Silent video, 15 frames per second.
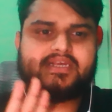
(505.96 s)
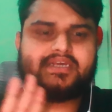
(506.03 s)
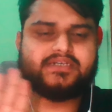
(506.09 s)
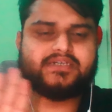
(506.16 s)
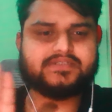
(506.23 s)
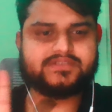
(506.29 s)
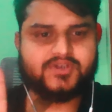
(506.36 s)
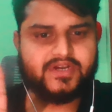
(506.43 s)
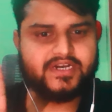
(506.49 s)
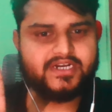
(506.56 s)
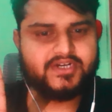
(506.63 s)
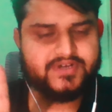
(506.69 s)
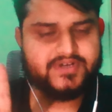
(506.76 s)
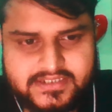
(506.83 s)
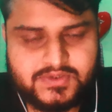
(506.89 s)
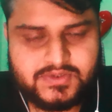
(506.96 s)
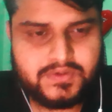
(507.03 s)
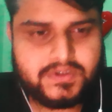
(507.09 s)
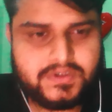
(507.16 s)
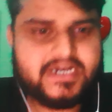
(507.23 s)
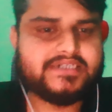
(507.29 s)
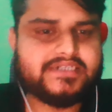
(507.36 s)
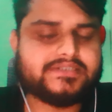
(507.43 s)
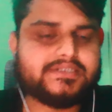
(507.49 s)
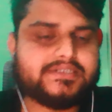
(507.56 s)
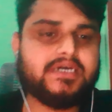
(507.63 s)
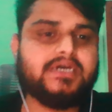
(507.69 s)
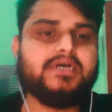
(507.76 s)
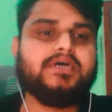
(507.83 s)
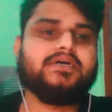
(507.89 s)
Sorry to interrupt. So, guys,
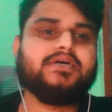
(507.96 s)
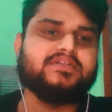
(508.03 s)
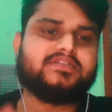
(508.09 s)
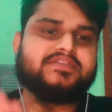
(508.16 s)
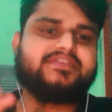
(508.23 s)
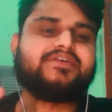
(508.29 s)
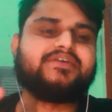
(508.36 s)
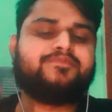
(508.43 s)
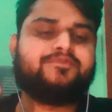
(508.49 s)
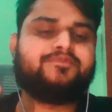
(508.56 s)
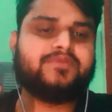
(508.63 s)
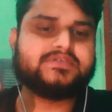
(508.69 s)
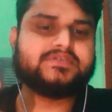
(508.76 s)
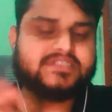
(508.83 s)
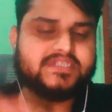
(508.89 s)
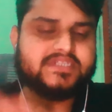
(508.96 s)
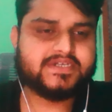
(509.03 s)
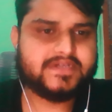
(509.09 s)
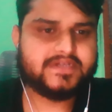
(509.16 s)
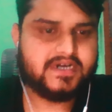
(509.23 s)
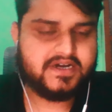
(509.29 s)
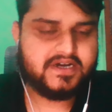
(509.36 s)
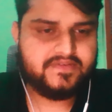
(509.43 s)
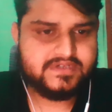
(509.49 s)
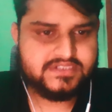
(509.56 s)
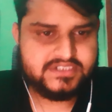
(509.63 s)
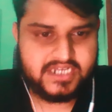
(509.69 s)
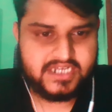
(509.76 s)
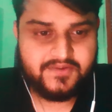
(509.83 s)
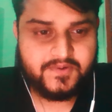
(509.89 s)
the first thing which
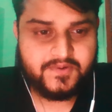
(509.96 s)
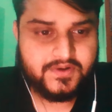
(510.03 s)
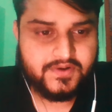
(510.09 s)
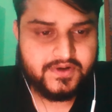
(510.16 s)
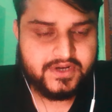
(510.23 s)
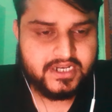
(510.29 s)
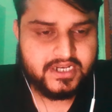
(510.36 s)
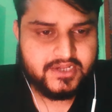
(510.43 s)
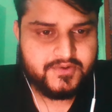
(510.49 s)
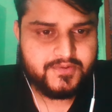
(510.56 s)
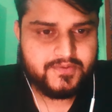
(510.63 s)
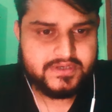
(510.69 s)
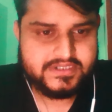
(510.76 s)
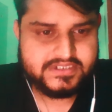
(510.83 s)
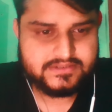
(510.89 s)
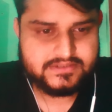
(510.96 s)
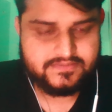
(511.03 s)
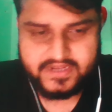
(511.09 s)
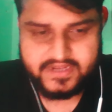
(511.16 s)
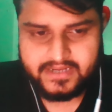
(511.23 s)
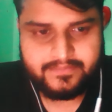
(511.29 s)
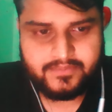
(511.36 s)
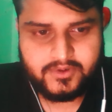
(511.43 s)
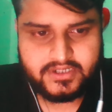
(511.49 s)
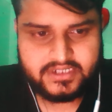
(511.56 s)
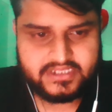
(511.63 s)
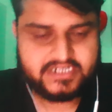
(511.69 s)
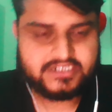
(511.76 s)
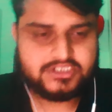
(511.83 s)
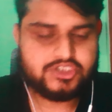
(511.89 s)
I want to tell you is very important
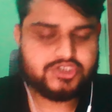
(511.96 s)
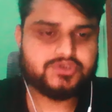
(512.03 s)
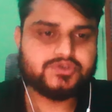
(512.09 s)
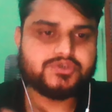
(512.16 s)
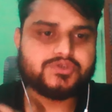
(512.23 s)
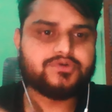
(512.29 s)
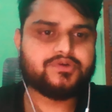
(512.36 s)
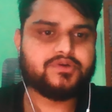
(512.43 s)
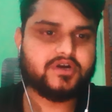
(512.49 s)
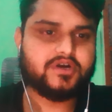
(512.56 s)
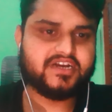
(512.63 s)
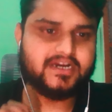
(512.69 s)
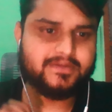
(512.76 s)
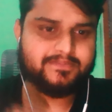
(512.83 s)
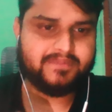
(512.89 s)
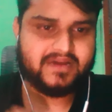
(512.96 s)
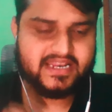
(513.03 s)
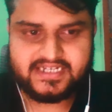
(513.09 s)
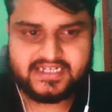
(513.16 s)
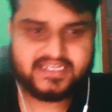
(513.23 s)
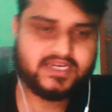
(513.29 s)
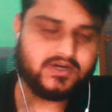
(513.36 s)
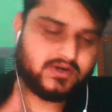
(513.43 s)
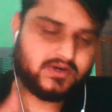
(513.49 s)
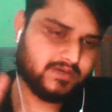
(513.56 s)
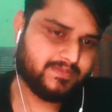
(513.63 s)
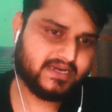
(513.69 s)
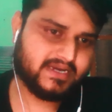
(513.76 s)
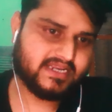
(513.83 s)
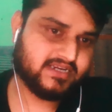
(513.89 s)
that you should not get panic. He got
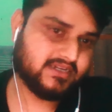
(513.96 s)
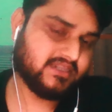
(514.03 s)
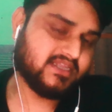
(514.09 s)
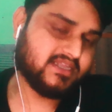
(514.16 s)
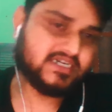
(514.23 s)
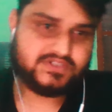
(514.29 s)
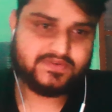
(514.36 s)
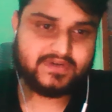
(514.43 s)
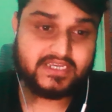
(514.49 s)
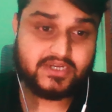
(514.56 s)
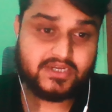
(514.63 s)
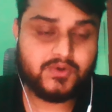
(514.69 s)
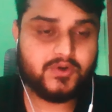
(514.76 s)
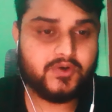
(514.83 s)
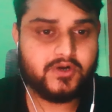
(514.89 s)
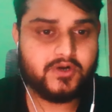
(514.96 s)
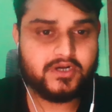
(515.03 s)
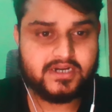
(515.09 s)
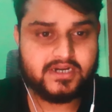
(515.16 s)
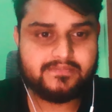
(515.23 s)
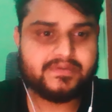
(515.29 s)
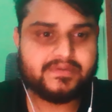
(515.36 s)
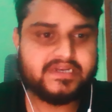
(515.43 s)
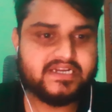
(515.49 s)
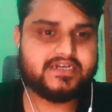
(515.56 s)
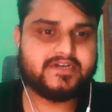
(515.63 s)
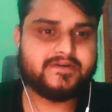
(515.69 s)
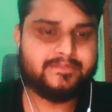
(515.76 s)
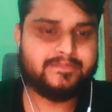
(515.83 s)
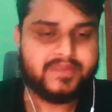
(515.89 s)
panicked, that's why he could not complete it.
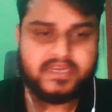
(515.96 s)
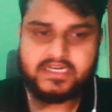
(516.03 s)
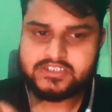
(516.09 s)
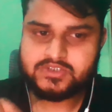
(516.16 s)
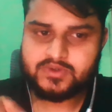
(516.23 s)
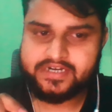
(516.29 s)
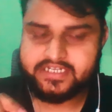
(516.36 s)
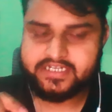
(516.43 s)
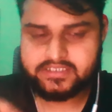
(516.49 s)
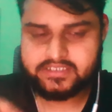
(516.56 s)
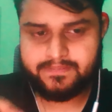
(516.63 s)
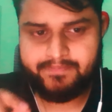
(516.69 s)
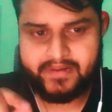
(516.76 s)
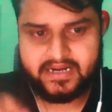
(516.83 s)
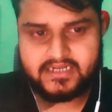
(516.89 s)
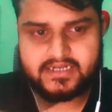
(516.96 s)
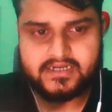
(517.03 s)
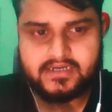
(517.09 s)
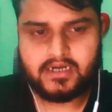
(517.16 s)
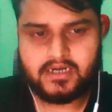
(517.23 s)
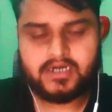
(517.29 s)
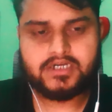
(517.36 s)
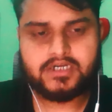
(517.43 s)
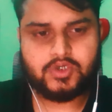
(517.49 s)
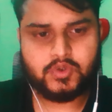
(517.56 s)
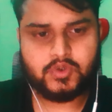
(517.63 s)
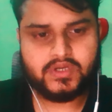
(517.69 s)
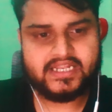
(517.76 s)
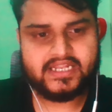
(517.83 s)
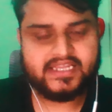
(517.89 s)
So, it is better to
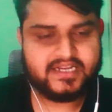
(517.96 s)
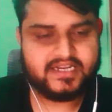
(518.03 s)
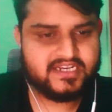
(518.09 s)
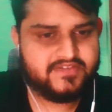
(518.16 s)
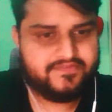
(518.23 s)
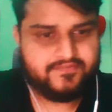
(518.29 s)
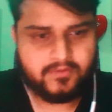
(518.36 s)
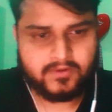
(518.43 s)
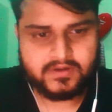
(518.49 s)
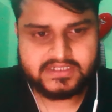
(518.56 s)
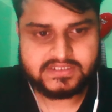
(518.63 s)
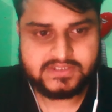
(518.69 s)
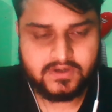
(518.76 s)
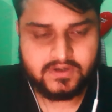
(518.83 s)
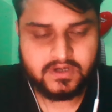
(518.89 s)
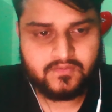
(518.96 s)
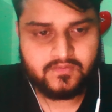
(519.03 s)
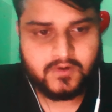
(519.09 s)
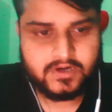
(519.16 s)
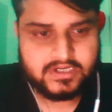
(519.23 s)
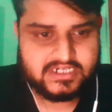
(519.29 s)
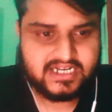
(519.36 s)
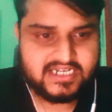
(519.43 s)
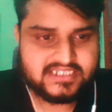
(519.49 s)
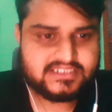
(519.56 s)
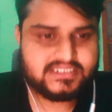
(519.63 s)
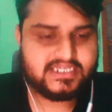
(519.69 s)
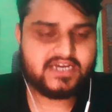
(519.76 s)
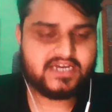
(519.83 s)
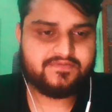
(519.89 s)
clearly focus on what tasks
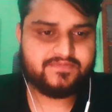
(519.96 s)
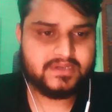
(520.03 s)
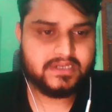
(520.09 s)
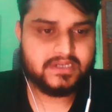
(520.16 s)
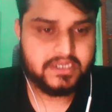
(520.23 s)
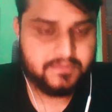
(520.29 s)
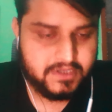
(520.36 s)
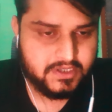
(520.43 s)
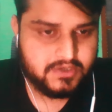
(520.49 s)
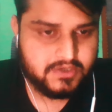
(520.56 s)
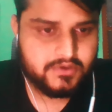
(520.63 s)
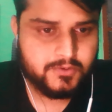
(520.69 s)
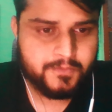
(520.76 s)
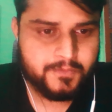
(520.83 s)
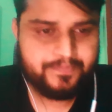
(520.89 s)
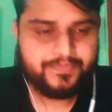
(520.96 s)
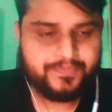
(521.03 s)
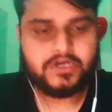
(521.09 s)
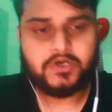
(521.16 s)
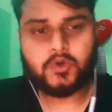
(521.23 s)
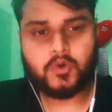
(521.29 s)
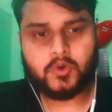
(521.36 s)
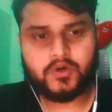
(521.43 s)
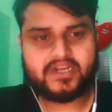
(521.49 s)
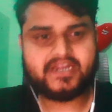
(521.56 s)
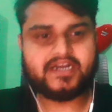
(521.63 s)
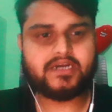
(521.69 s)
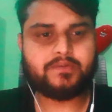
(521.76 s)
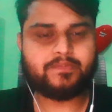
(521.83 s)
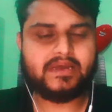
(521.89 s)
have been given to you. Don't get
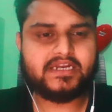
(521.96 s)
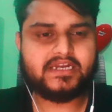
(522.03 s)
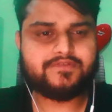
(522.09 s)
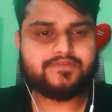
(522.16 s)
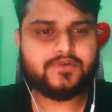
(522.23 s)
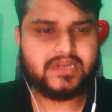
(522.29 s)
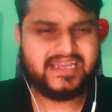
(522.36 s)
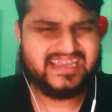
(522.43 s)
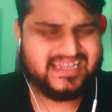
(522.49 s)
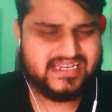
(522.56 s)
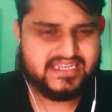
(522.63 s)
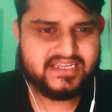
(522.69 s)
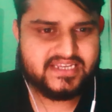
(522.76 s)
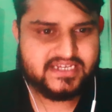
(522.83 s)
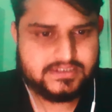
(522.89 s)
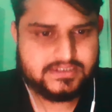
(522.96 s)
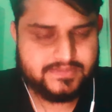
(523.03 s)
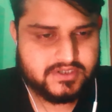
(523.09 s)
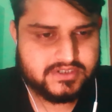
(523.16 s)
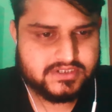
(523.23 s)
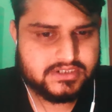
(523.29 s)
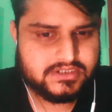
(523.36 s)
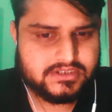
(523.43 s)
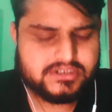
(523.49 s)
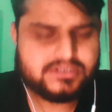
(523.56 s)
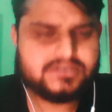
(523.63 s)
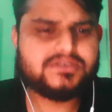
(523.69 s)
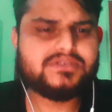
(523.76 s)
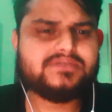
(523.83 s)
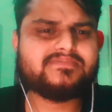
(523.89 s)
panicked for any case because
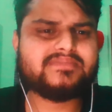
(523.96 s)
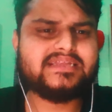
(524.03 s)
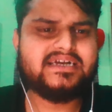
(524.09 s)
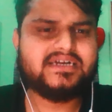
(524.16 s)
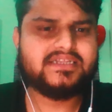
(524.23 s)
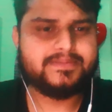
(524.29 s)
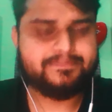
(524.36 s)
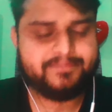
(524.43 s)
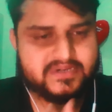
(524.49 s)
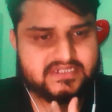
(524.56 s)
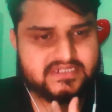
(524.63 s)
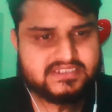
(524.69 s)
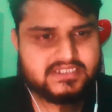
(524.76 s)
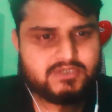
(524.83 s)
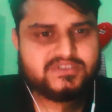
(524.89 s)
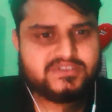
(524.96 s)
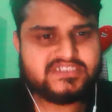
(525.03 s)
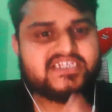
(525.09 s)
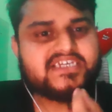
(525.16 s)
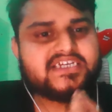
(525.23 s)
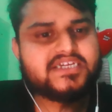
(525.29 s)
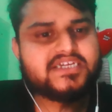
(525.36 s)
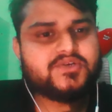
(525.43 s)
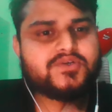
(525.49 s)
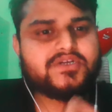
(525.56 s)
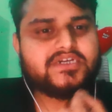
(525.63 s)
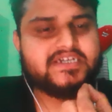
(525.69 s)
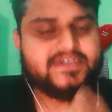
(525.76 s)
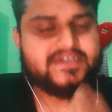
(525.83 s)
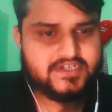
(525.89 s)
the person who is taking your
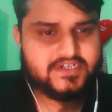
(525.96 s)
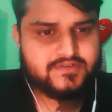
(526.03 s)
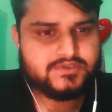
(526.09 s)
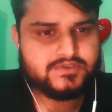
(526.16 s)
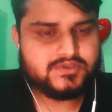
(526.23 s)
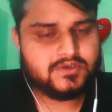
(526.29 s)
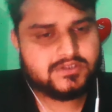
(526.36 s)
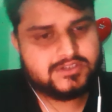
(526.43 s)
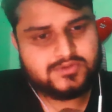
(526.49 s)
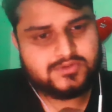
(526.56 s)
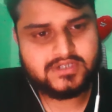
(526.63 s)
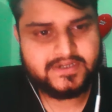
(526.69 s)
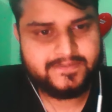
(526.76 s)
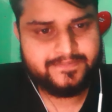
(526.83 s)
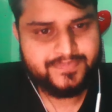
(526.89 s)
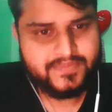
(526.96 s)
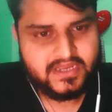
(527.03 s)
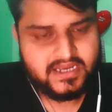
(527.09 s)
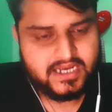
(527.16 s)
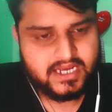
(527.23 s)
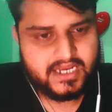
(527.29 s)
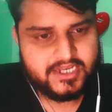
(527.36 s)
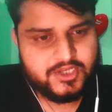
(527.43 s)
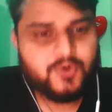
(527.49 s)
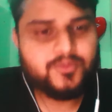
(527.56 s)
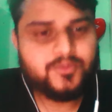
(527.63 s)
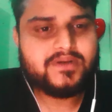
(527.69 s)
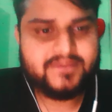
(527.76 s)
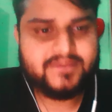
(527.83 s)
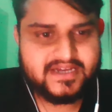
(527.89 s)
interview is also a human
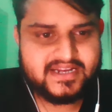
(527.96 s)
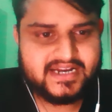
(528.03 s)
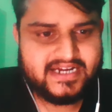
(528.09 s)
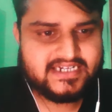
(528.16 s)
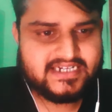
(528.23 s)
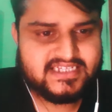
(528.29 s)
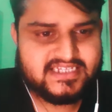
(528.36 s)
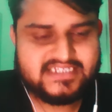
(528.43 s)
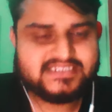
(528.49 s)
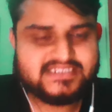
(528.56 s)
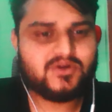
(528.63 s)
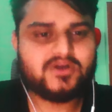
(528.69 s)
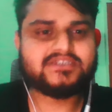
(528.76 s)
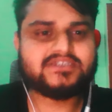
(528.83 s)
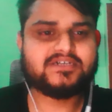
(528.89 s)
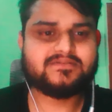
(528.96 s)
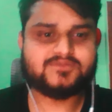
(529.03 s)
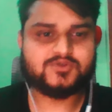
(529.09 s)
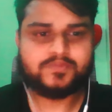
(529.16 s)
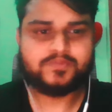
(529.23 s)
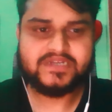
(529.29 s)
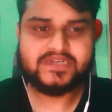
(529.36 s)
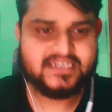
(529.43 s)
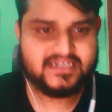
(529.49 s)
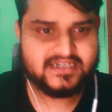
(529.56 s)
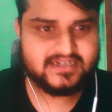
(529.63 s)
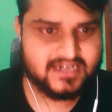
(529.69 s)
being, right? He is not some superior